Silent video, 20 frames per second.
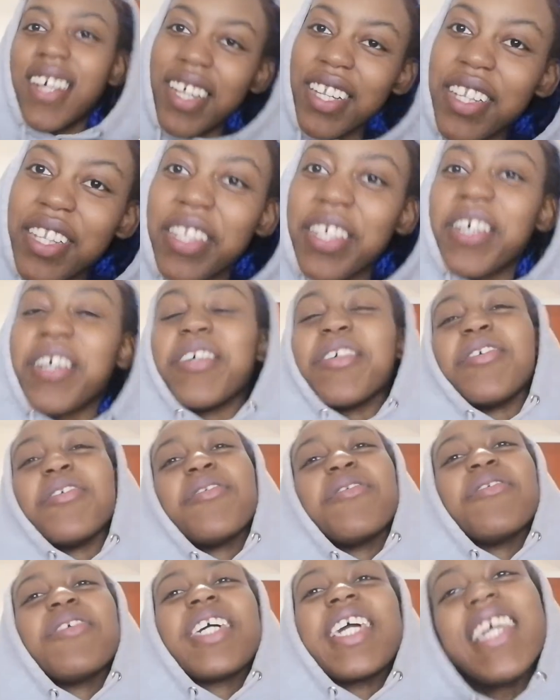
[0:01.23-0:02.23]

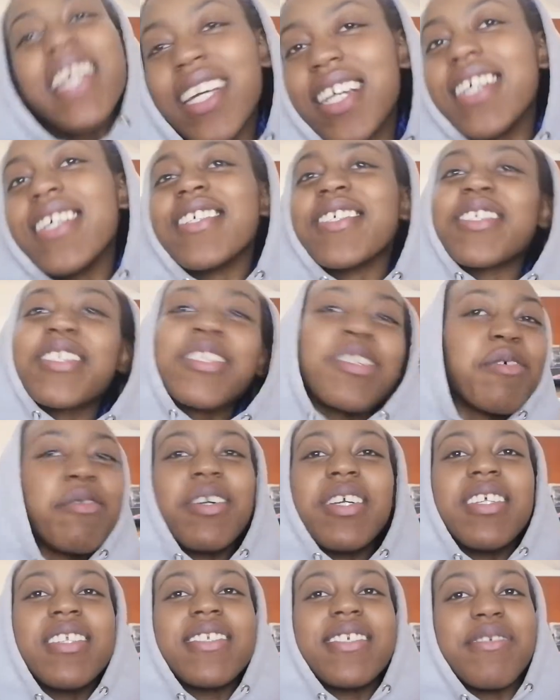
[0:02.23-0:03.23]
Hello, kings,
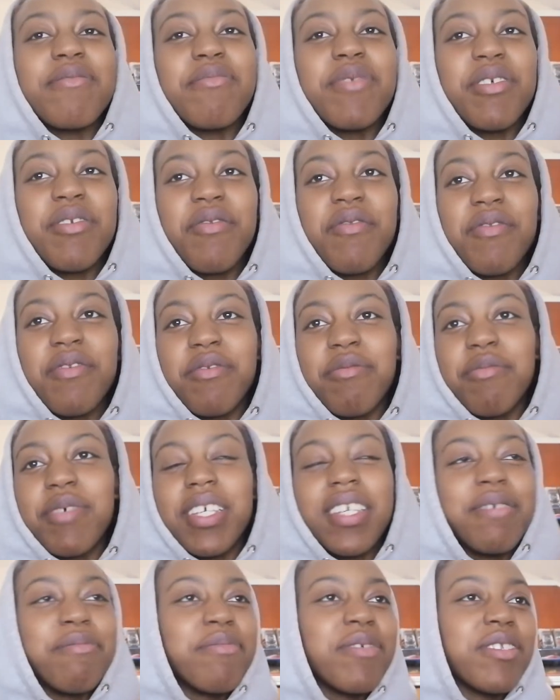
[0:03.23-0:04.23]
queens, and beautiful
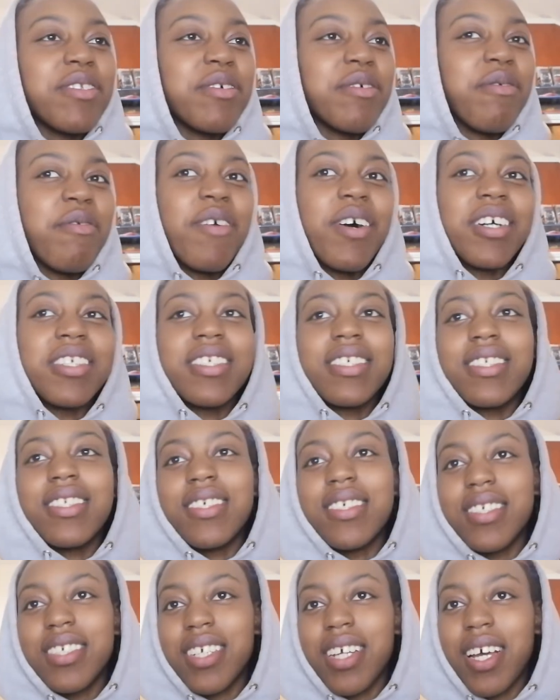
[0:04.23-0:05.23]
people who watch
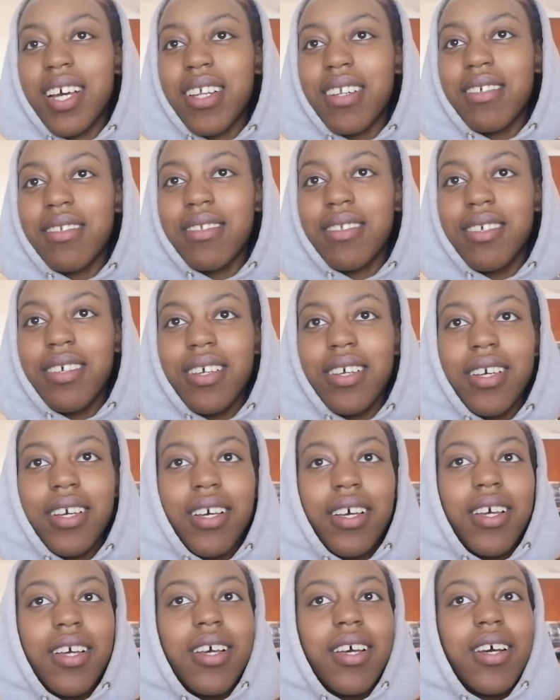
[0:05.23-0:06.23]
this channel.
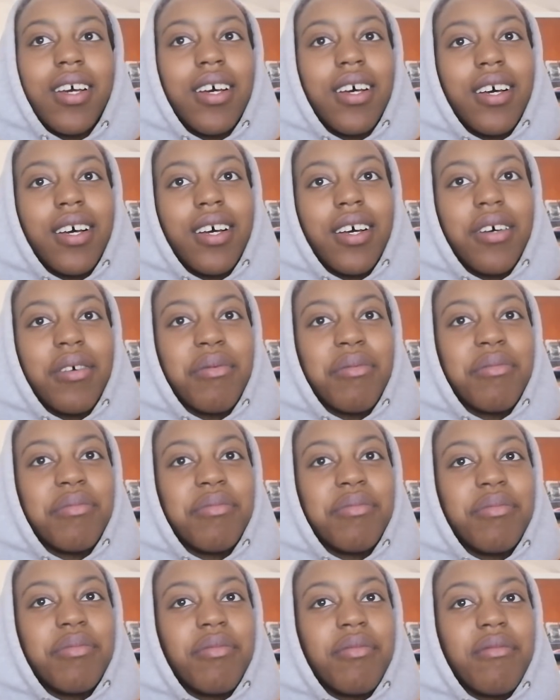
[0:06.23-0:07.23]

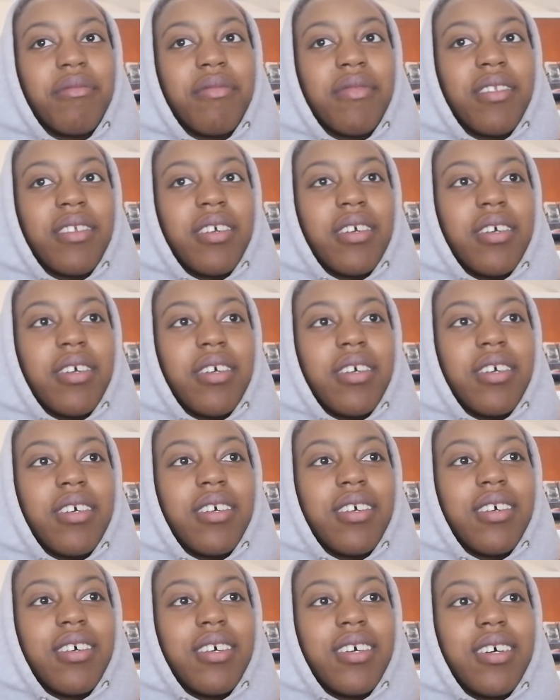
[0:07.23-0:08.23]
Um,
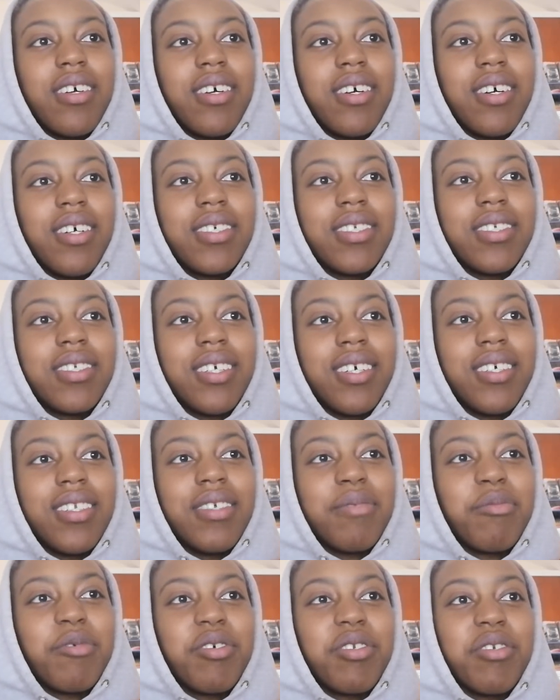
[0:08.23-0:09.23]
I decided
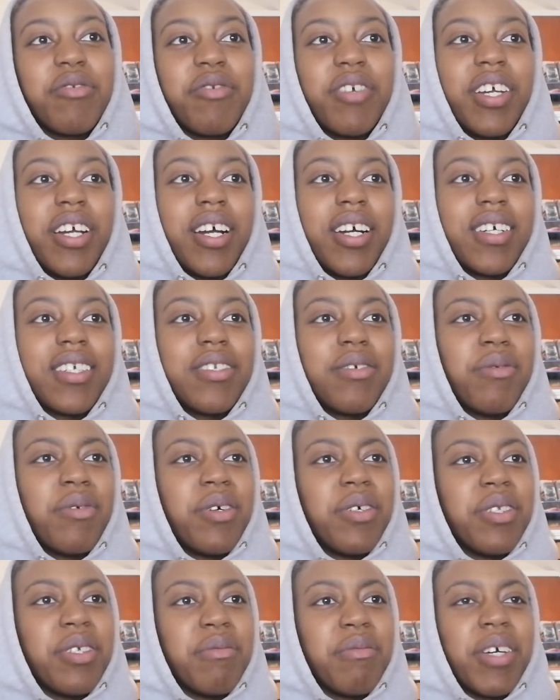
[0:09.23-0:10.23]
I'm going to react to
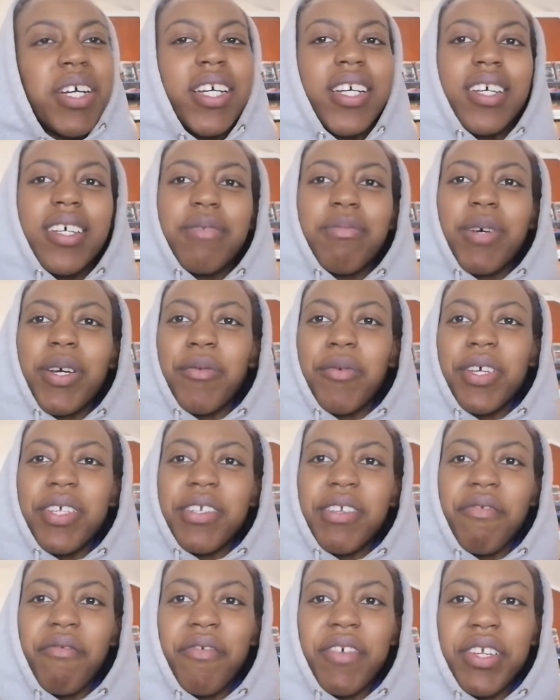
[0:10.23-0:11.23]
All in My Head by
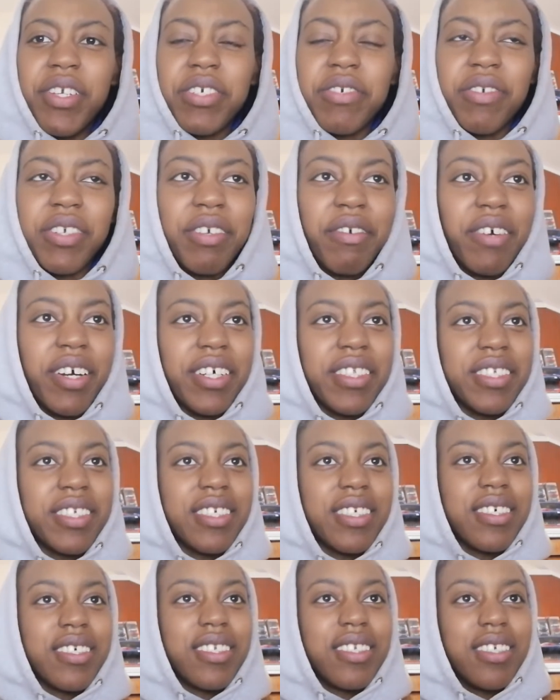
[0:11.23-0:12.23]
Wheaten featuring
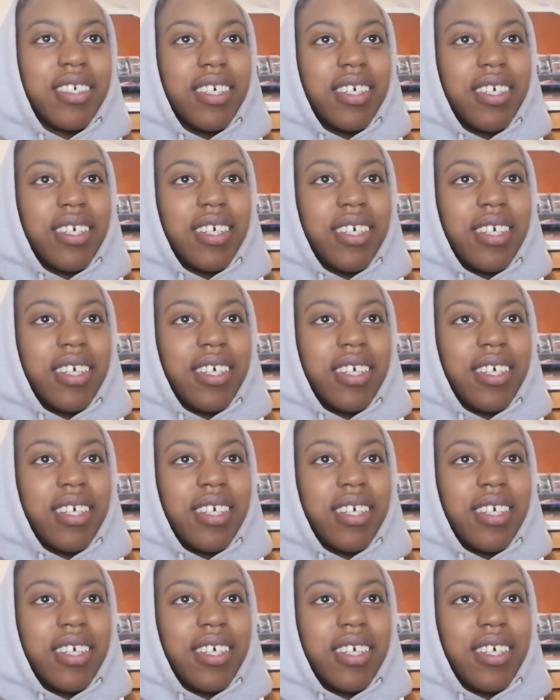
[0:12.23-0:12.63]
Grandson.